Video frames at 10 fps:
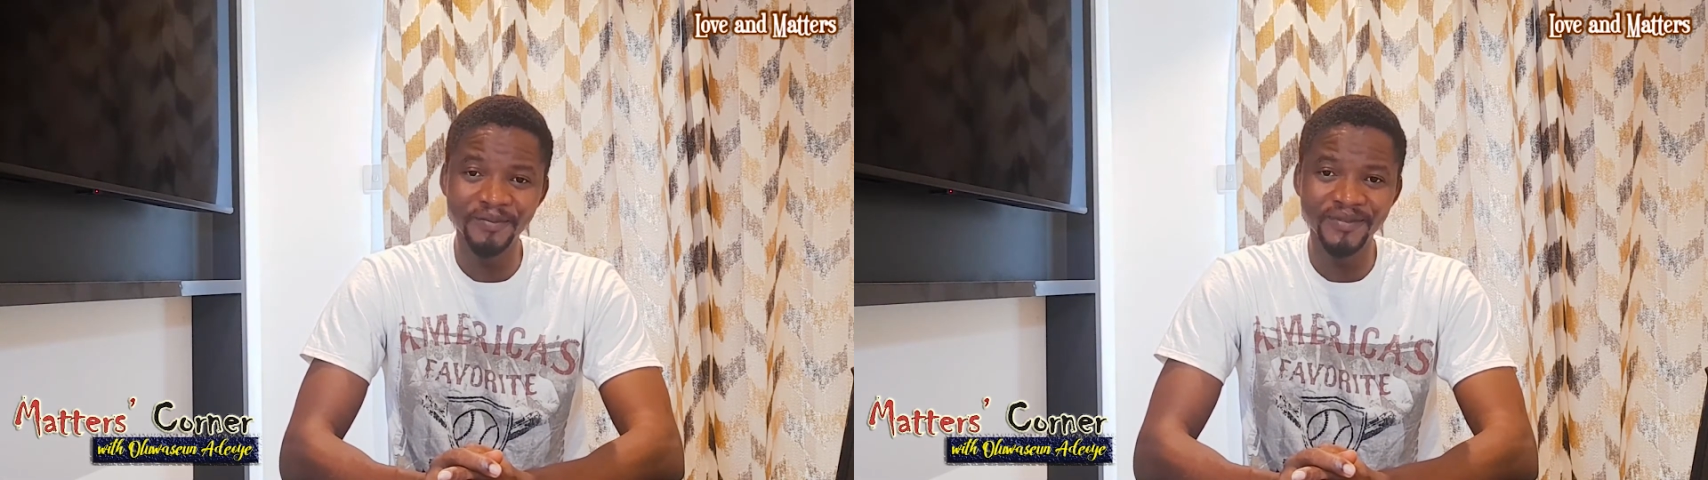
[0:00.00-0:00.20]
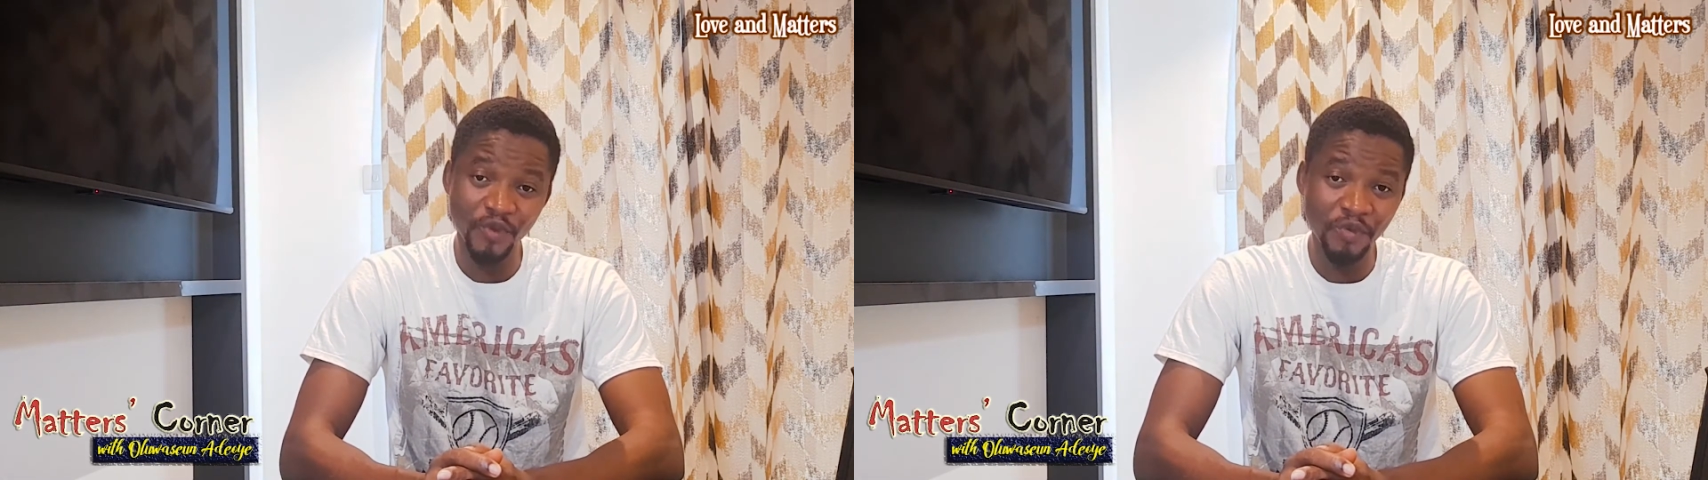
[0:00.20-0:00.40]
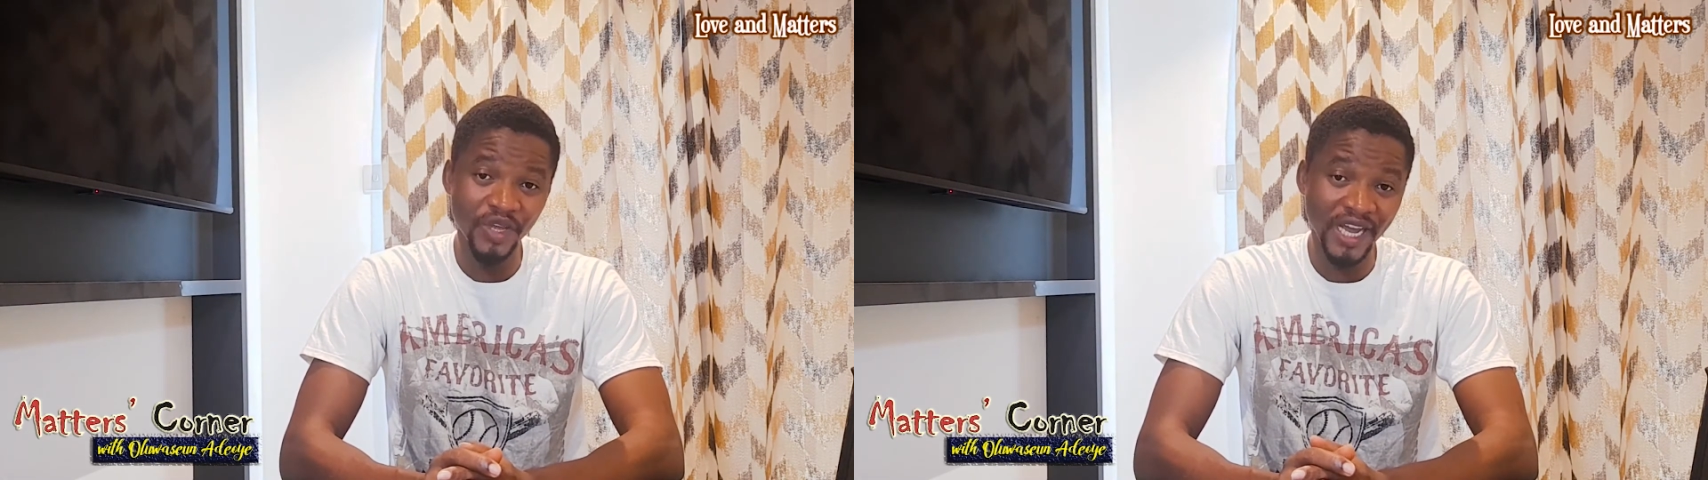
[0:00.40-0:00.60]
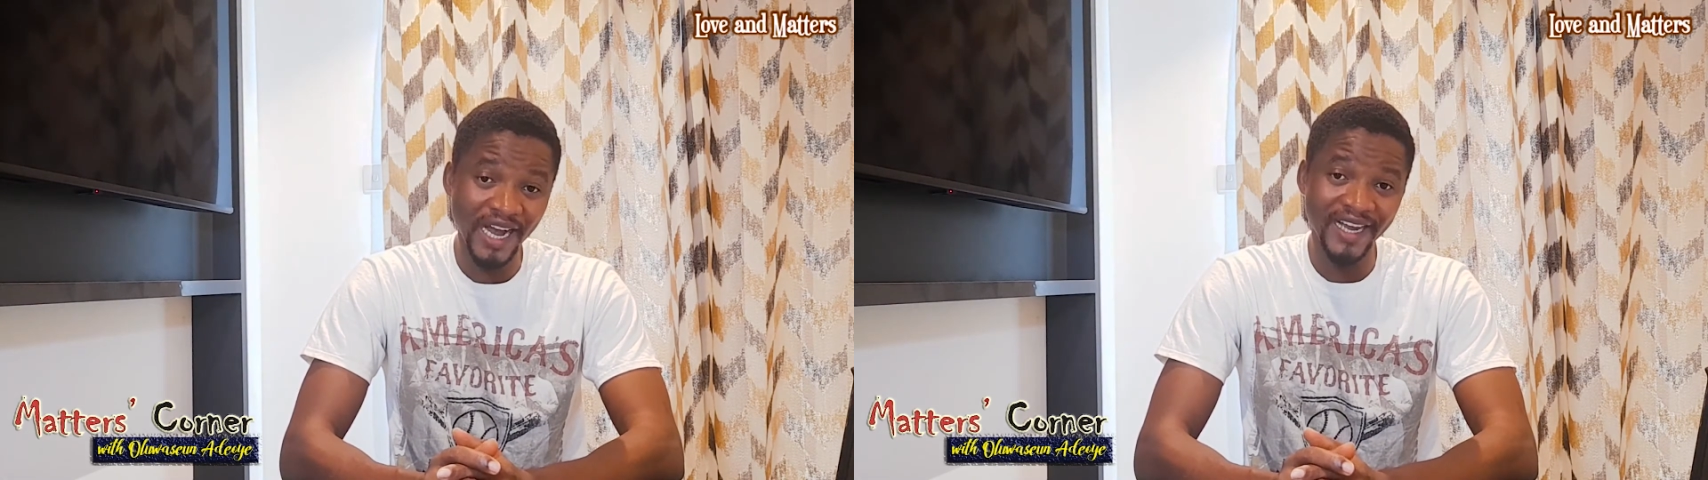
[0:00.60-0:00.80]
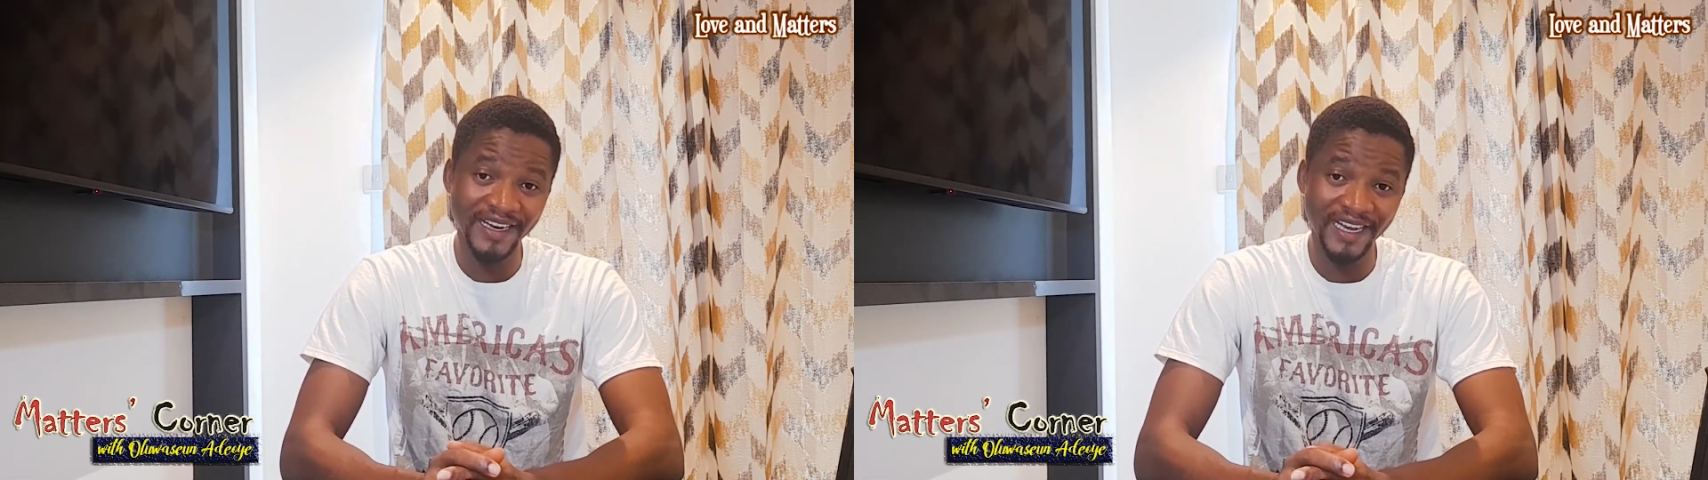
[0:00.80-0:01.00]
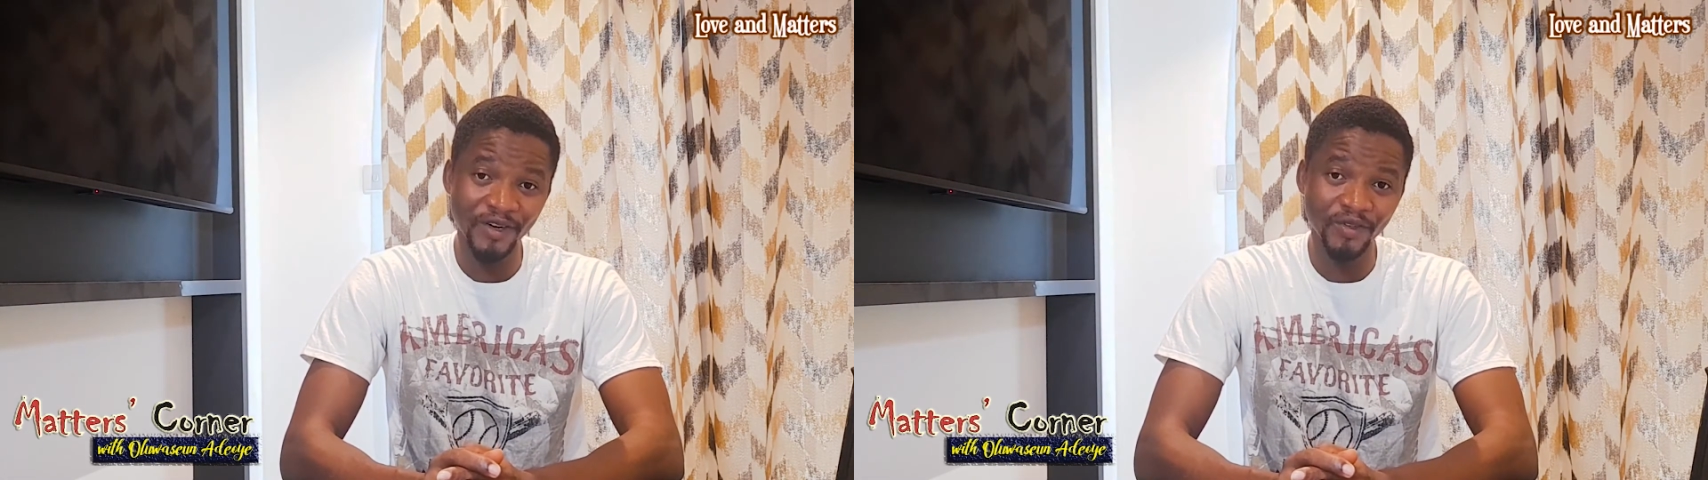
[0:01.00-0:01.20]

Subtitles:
where we are now,